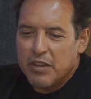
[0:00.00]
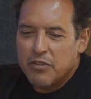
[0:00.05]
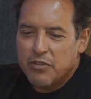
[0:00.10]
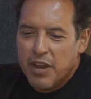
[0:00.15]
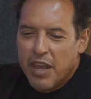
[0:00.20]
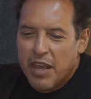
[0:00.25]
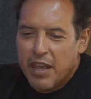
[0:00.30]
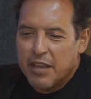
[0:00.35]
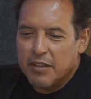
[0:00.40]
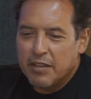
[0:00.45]

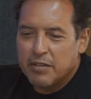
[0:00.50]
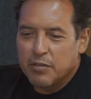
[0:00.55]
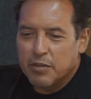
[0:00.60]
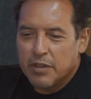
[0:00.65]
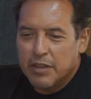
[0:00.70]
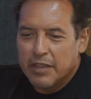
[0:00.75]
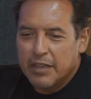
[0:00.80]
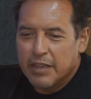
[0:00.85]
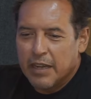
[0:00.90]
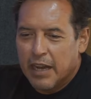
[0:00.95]
create
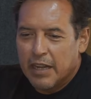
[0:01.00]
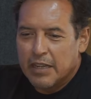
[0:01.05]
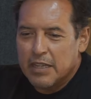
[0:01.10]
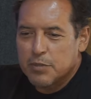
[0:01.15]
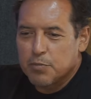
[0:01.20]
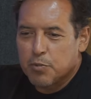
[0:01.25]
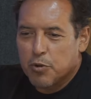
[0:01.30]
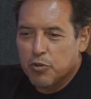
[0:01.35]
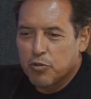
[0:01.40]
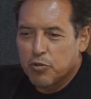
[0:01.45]

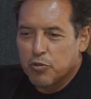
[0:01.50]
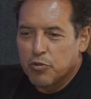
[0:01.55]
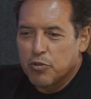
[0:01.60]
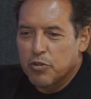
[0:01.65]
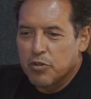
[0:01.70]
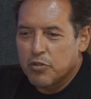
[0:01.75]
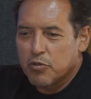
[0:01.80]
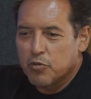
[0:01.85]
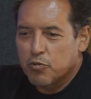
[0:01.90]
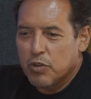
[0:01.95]
ALAS Pro
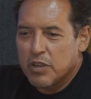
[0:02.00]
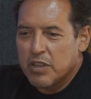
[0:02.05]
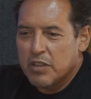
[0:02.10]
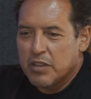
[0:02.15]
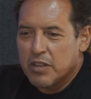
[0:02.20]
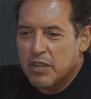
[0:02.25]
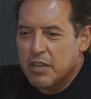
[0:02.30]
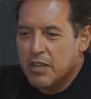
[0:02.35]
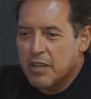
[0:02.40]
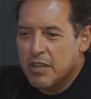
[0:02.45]
Tour
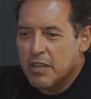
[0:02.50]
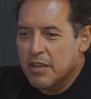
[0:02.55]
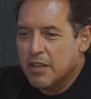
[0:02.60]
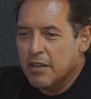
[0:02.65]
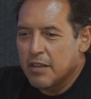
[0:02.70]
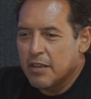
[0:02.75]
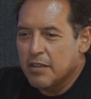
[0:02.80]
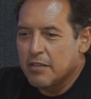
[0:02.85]
in